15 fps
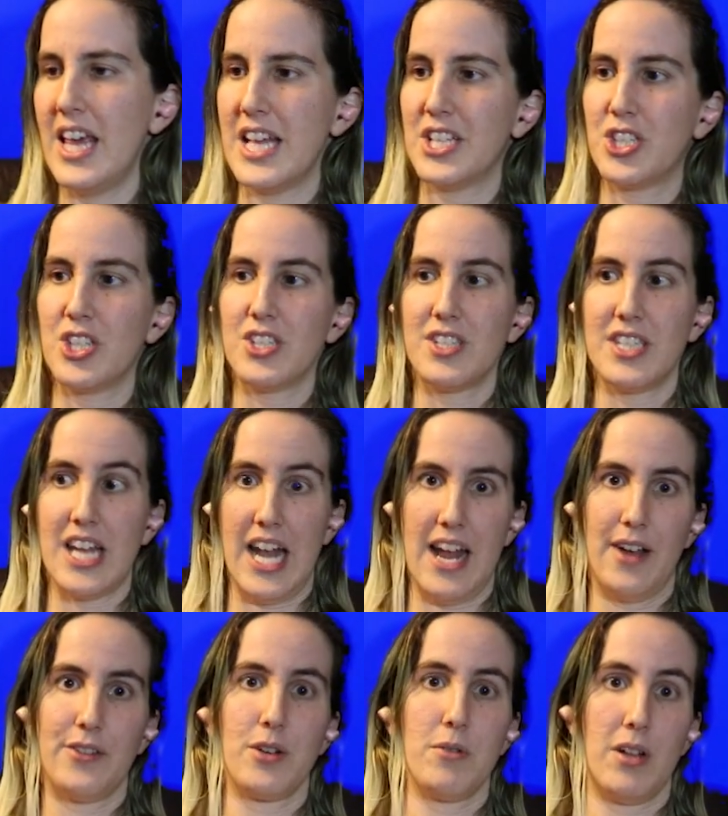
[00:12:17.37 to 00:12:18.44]
It's just that
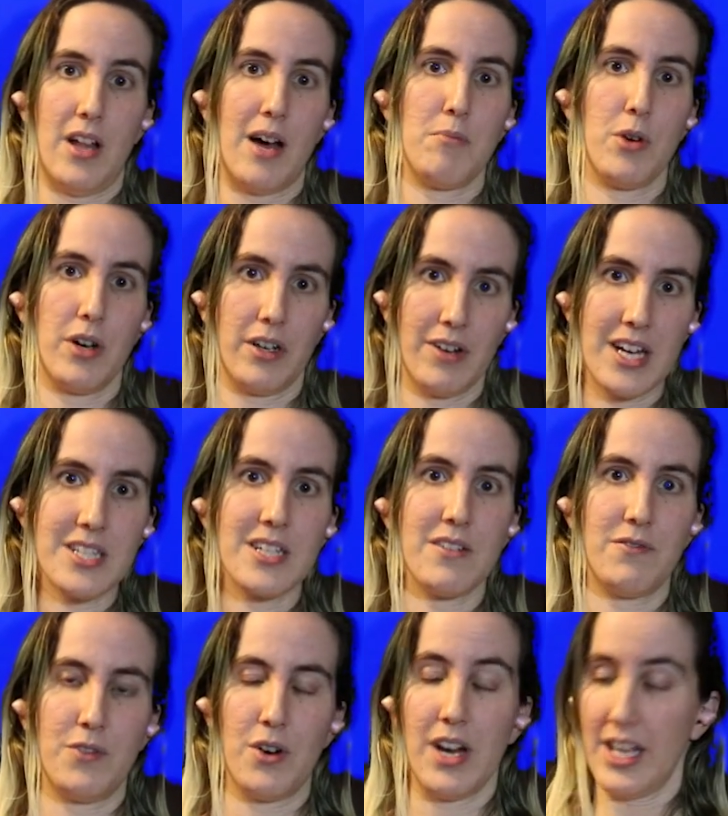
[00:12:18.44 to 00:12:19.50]
now they're a lot more
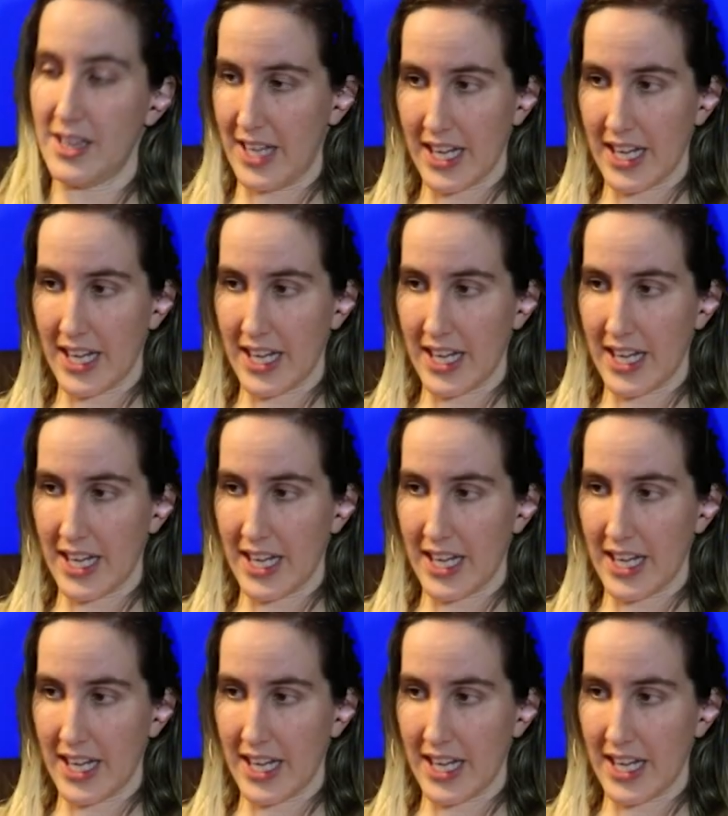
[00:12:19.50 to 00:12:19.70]
aggressive for it.